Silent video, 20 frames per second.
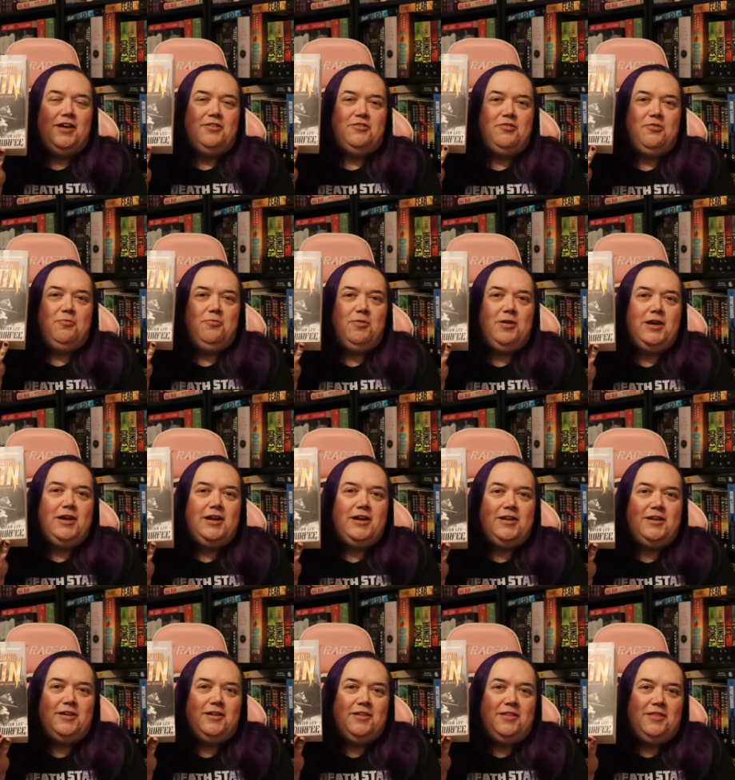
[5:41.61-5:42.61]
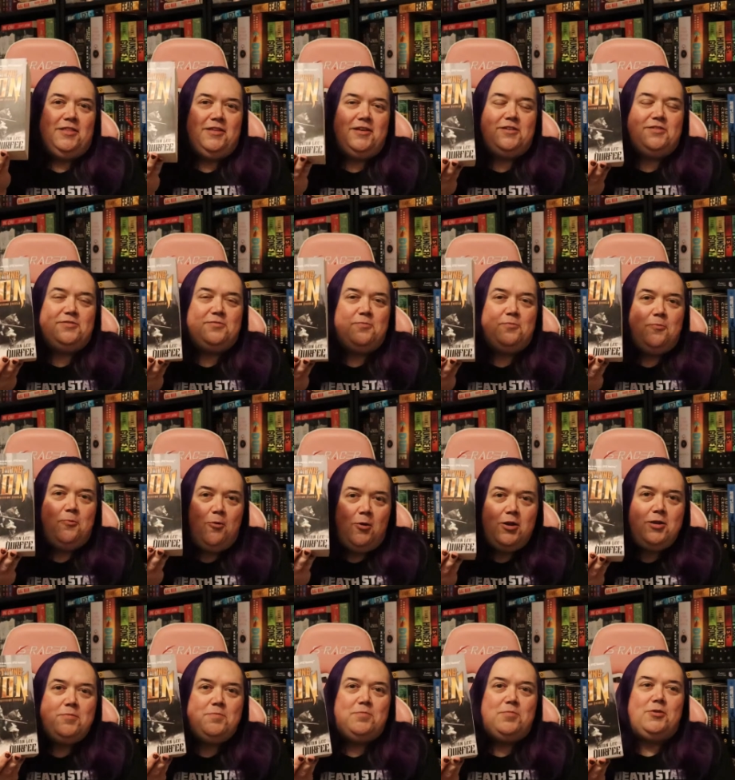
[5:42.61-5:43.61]
to read this
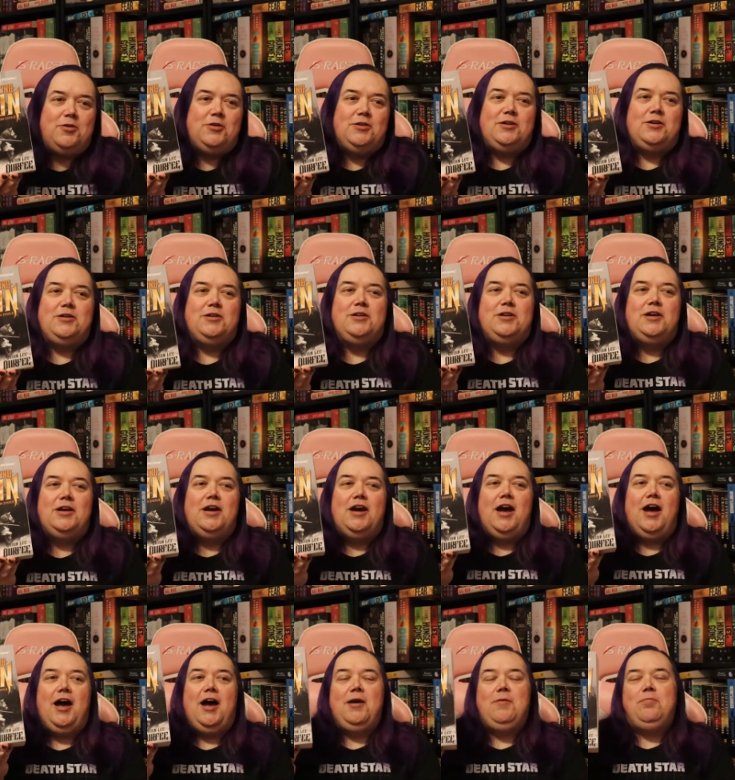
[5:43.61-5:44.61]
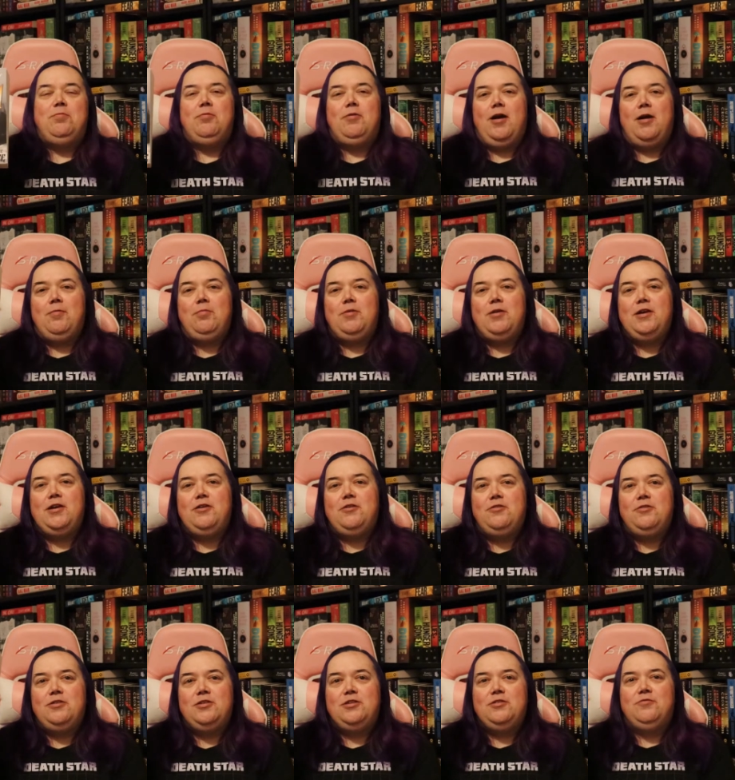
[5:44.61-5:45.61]
one book, I probably
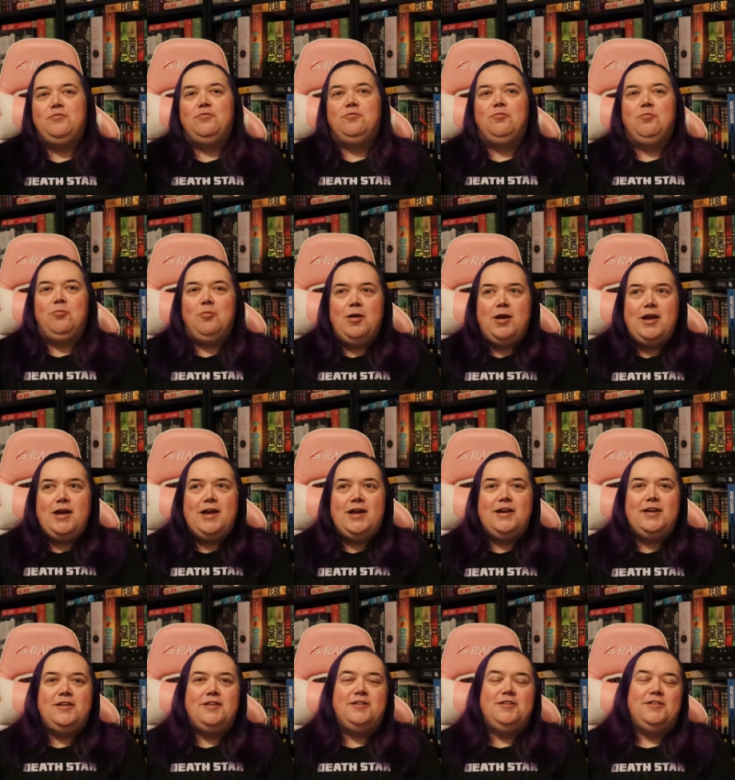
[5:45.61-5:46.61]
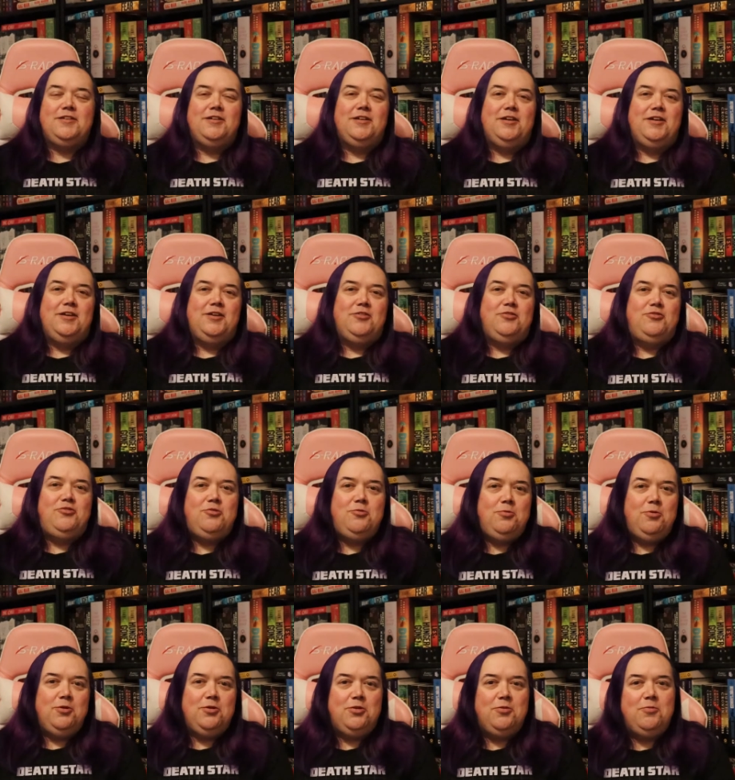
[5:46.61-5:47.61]
could have read
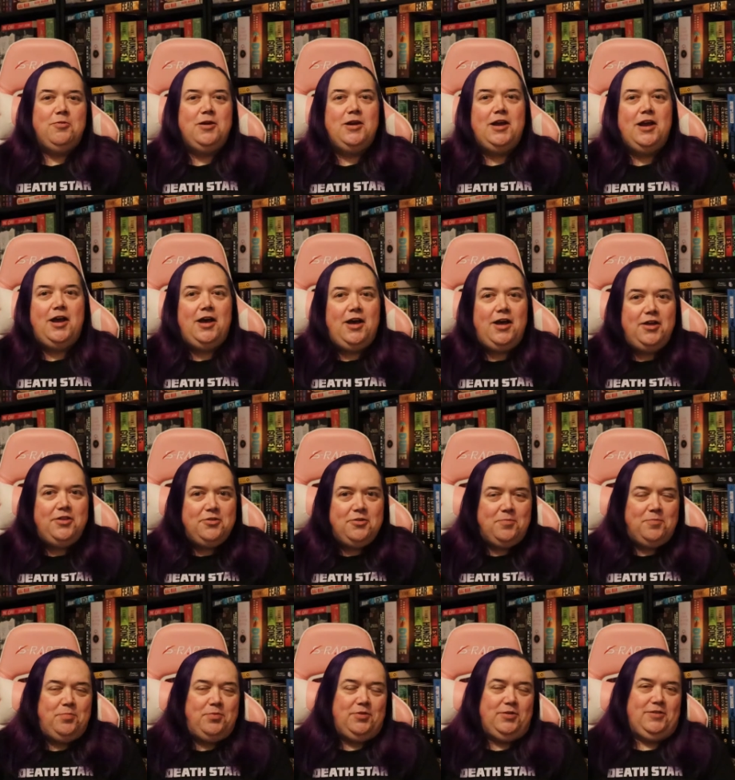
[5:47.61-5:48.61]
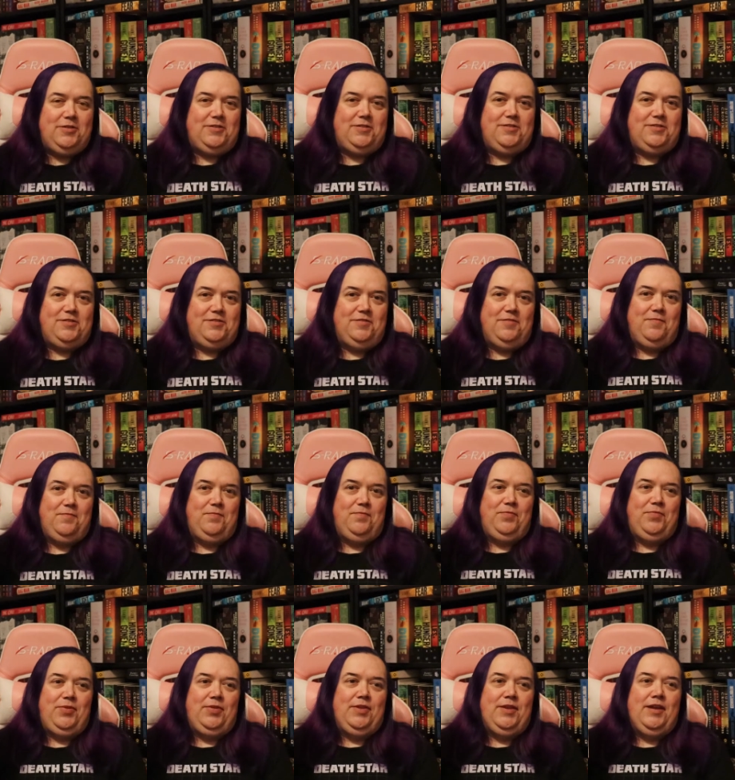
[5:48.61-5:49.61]
2 or 3 other books.
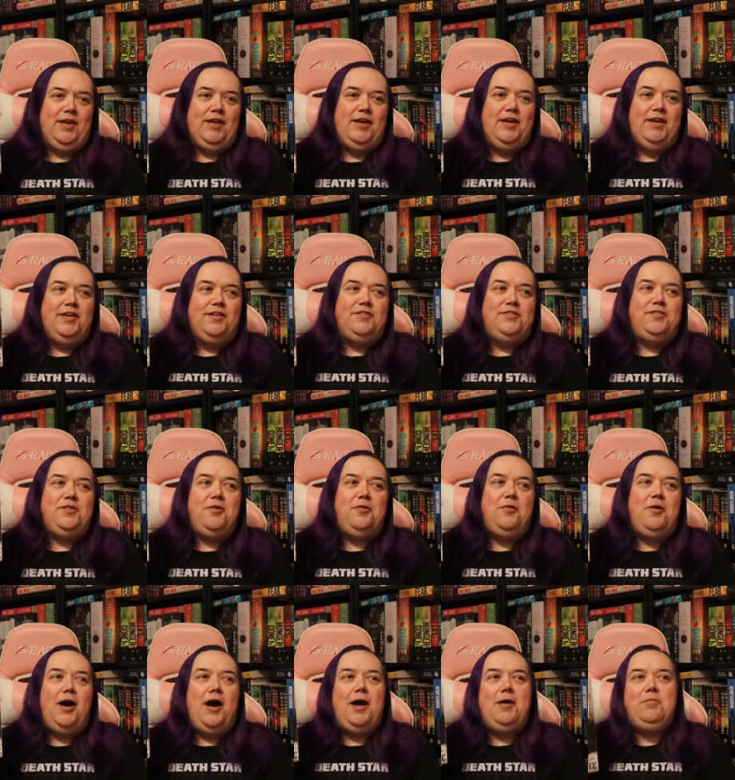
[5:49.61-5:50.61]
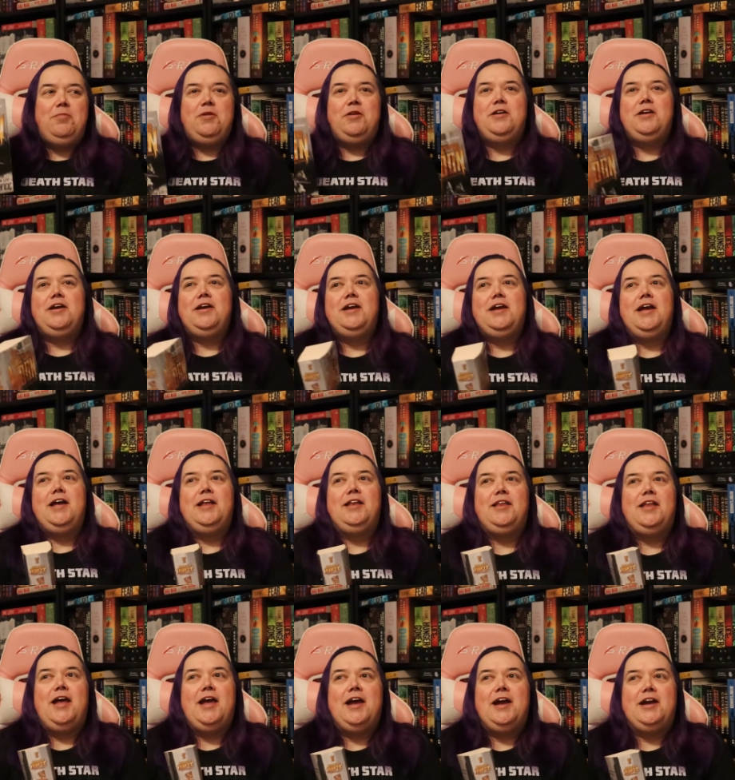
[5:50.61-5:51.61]
So I'm looking at
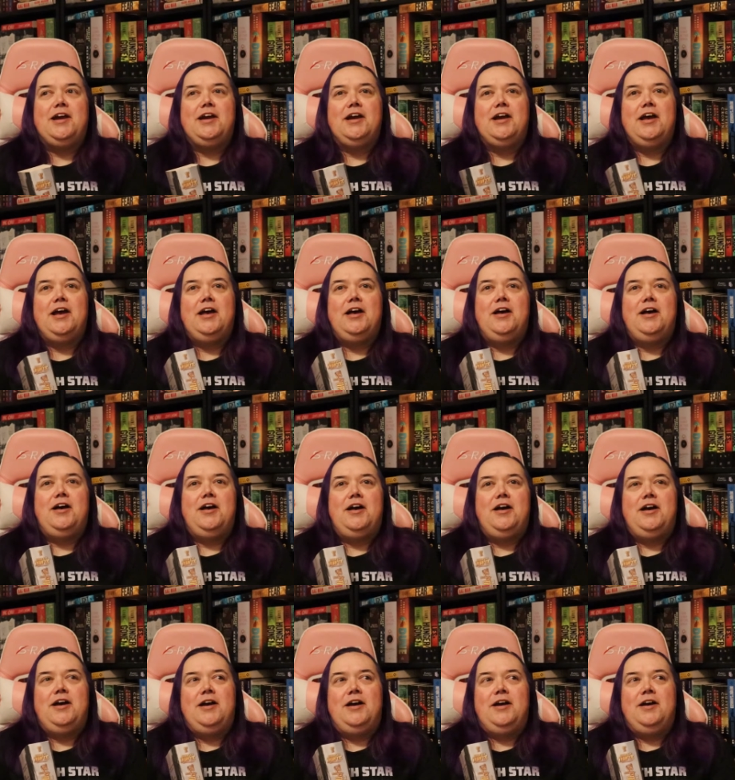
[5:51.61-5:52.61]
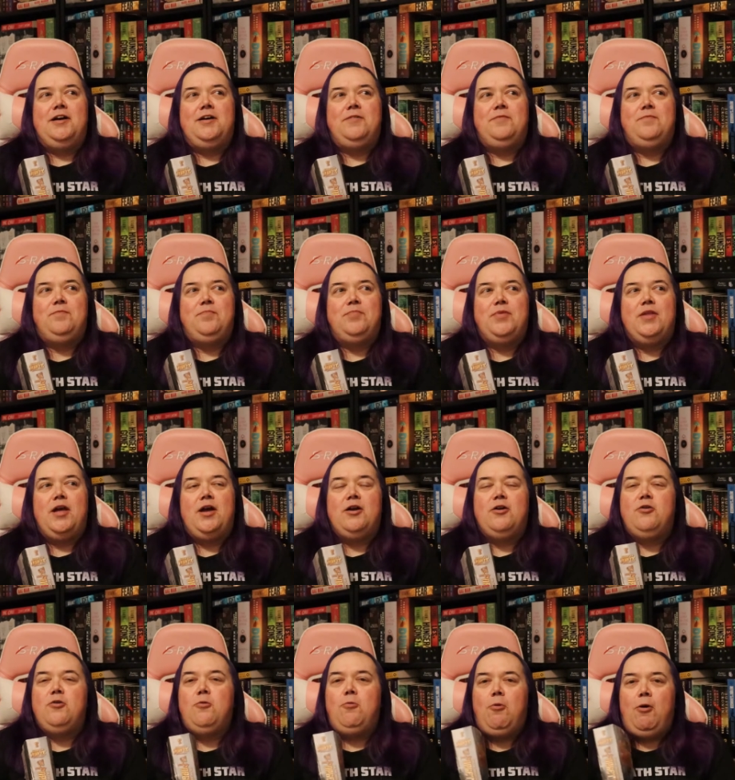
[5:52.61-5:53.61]
like a
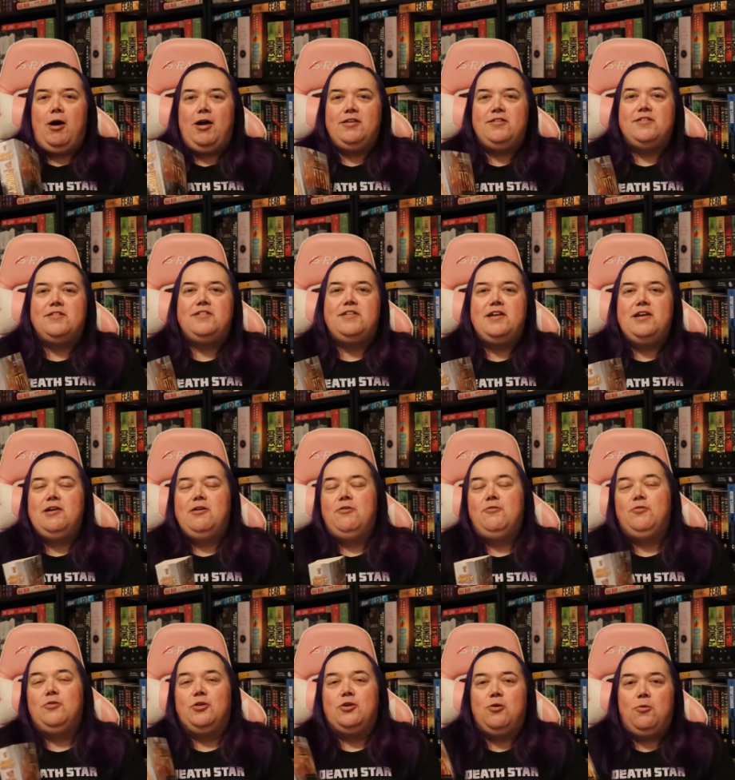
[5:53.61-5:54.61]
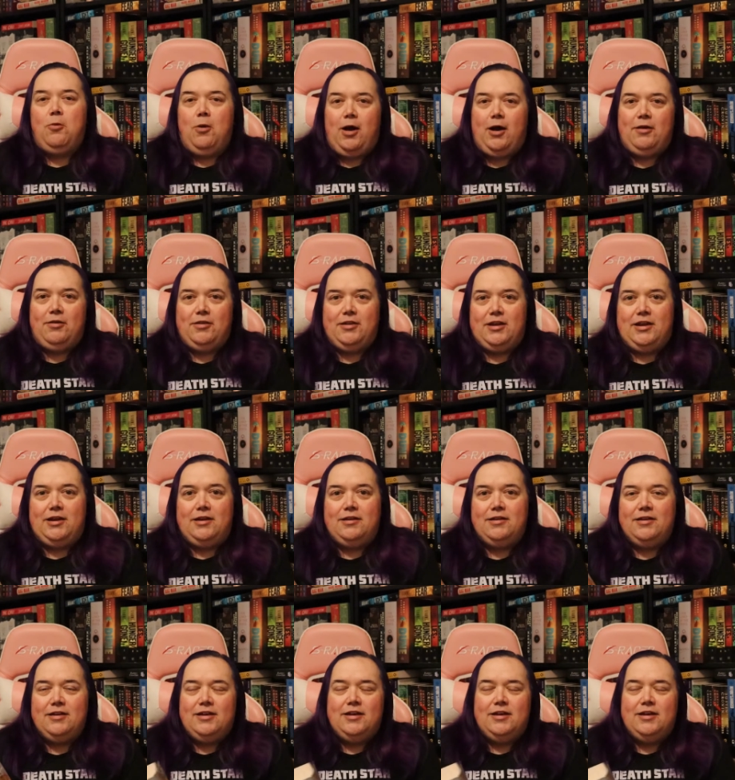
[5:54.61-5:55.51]
quantity over quality.